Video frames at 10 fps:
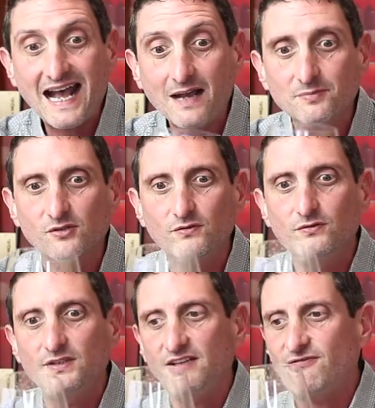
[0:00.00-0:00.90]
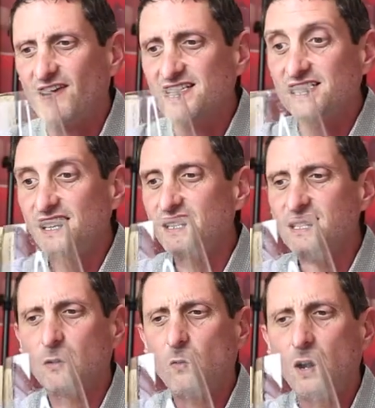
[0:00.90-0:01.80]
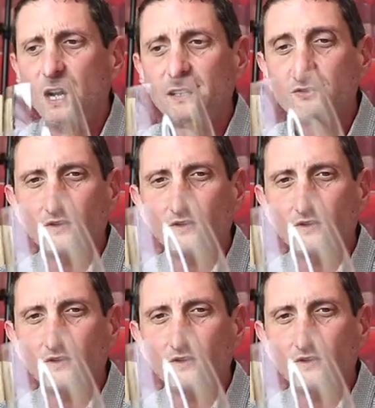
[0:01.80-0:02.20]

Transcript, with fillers: absolutely fascinating wine.